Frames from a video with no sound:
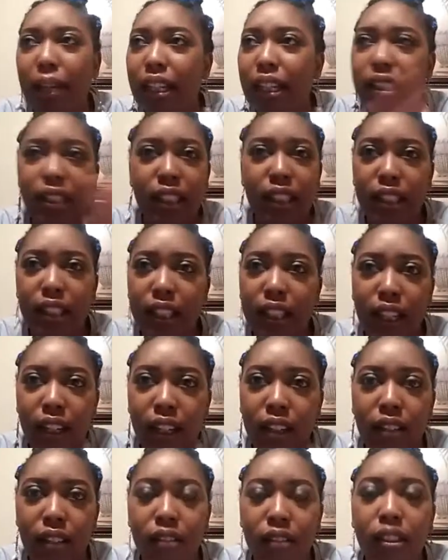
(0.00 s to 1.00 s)
make sense at
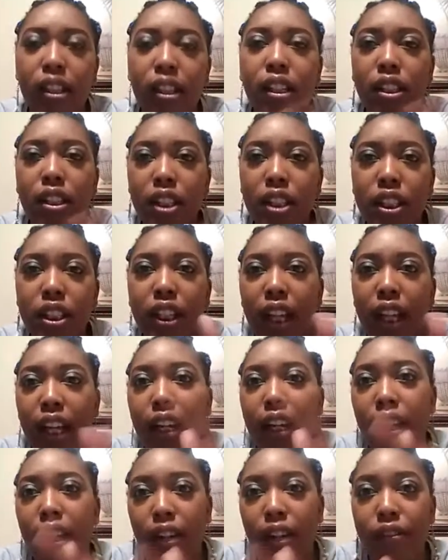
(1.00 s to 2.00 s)
all. She should have had
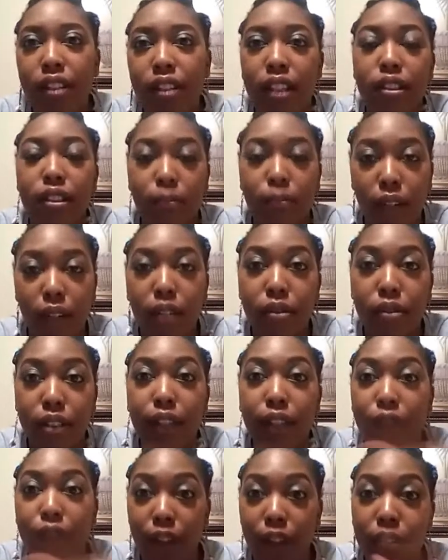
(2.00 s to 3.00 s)
a conversation with
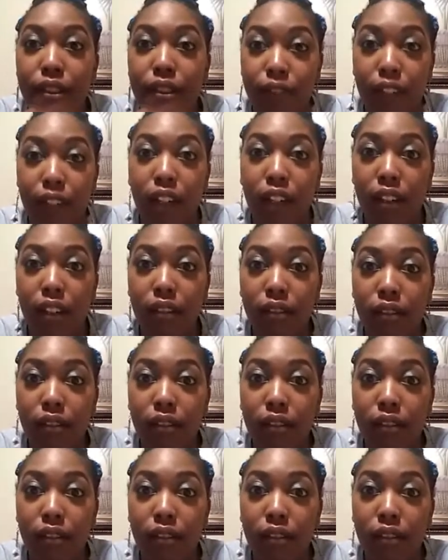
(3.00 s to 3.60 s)
OG first of all.